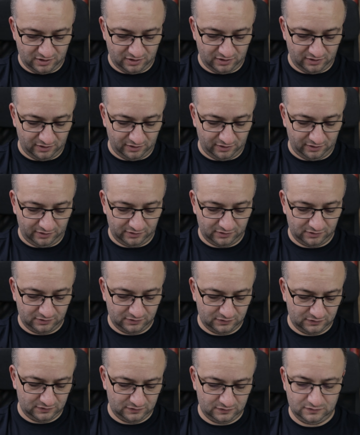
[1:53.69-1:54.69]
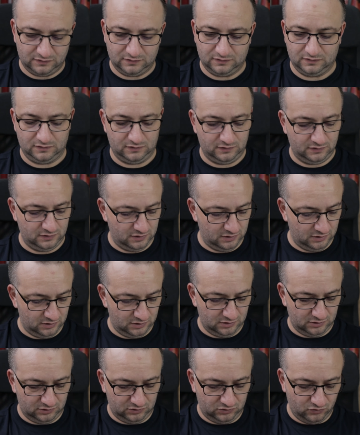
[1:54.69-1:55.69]
are
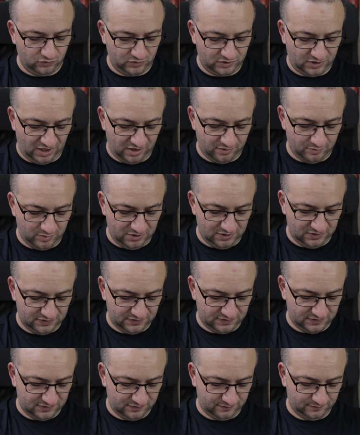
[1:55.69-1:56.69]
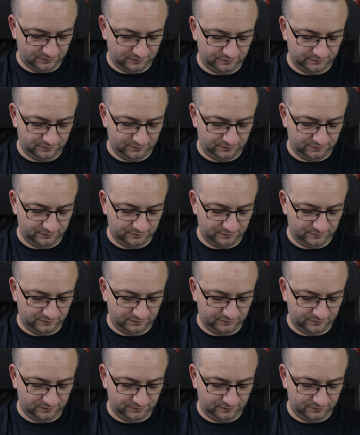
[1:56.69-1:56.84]
two cables.